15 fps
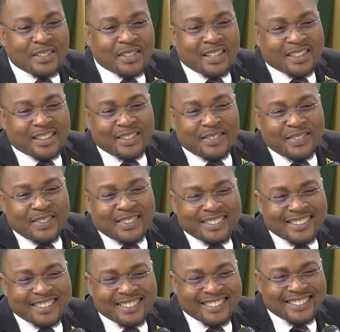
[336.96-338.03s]
25,
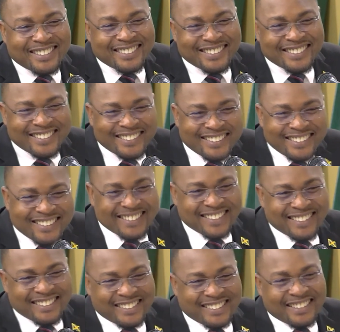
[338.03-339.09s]
26? When we're
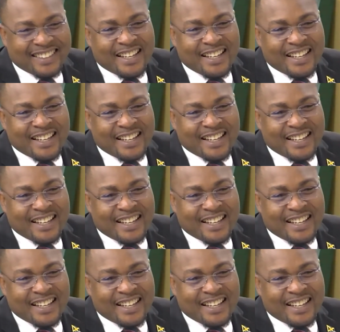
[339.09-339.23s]
talking about?